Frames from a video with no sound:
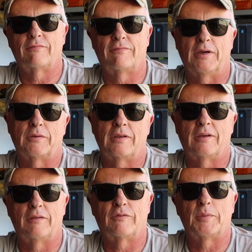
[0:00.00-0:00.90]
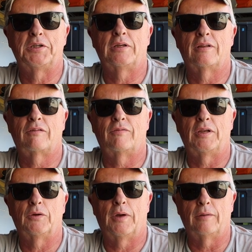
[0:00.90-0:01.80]
found the information in this
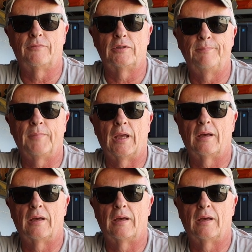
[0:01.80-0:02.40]
video helpful.